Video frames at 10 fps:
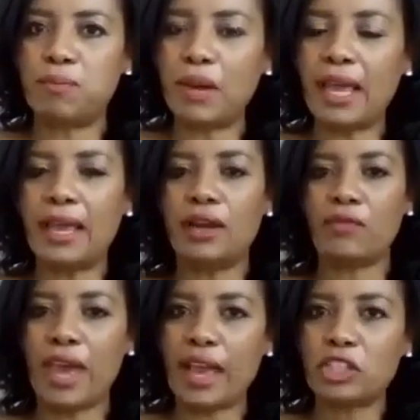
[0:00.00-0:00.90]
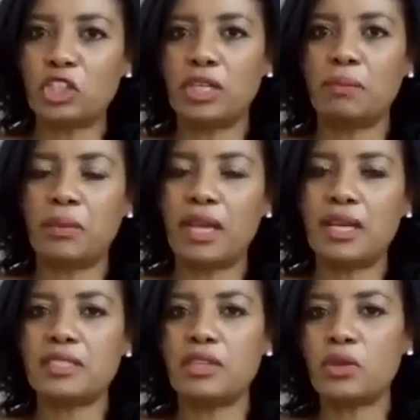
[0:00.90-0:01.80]
plan of action in
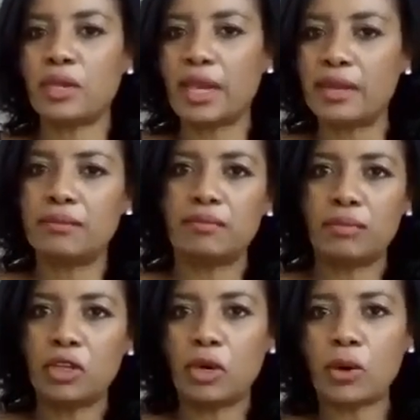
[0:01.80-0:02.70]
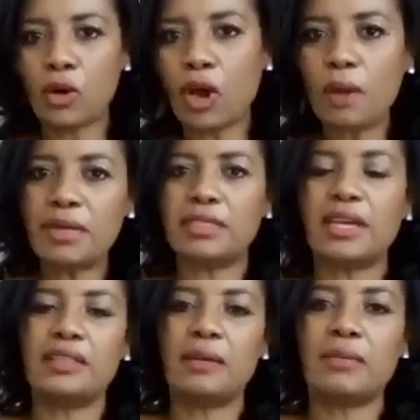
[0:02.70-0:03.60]
place and you can,
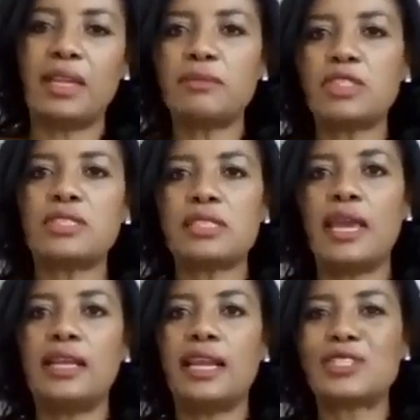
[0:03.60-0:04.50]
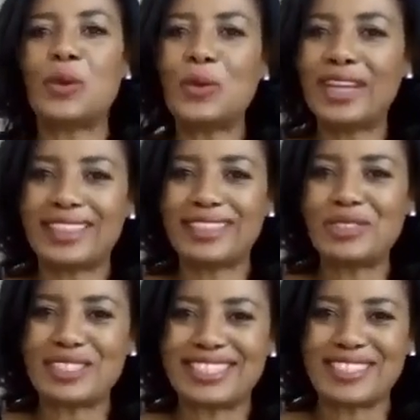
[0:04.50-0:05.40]
accommodate them, then I'm just saying, let's look at
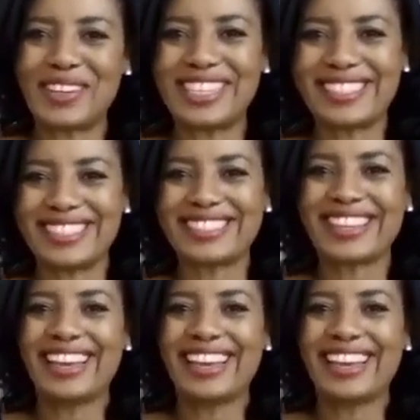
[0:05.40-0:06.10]
those situations.